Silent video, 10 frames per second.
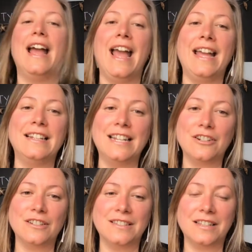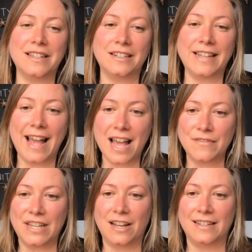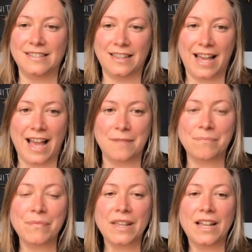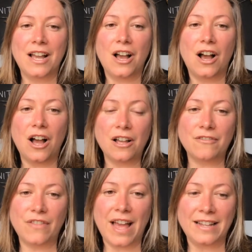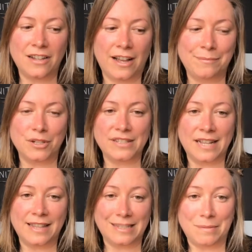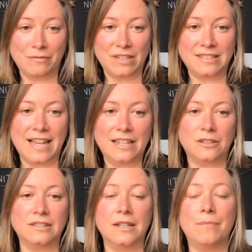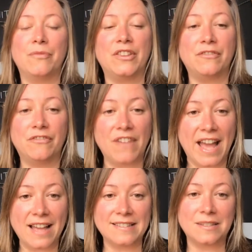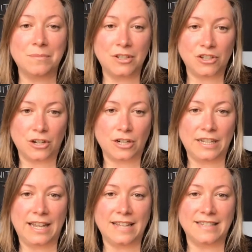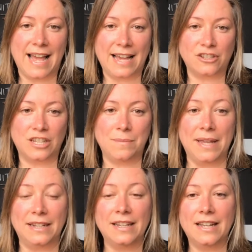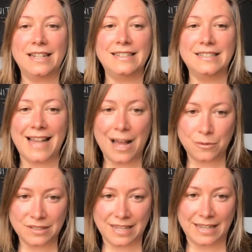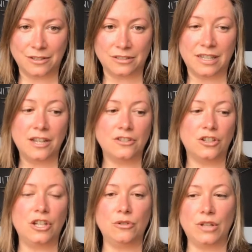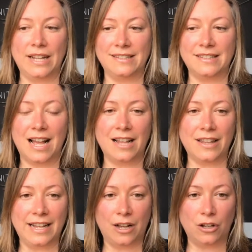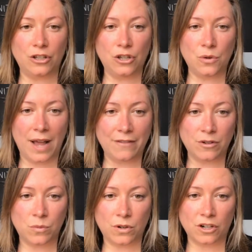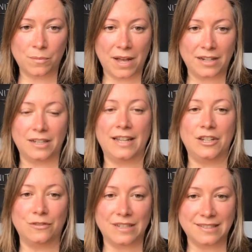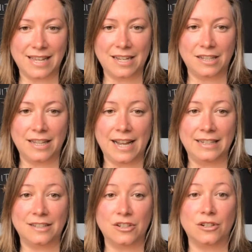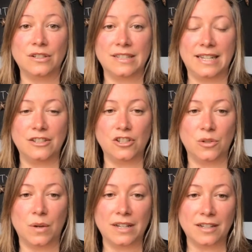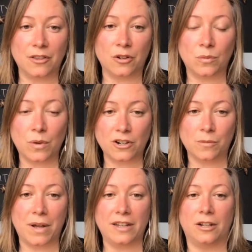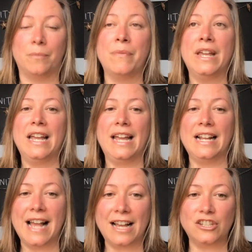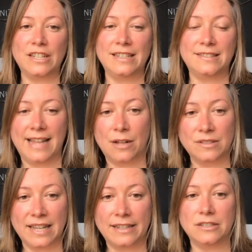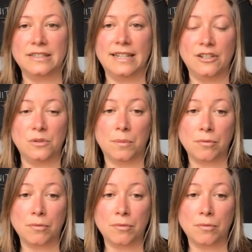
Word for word: And here's the little caveat to that. Of that 9% that's been recycled, the vast majority has actually been downcycled. So it's not like you have a water bottle and you recycle it and it turns into another water bottle. It actually is downcycled into a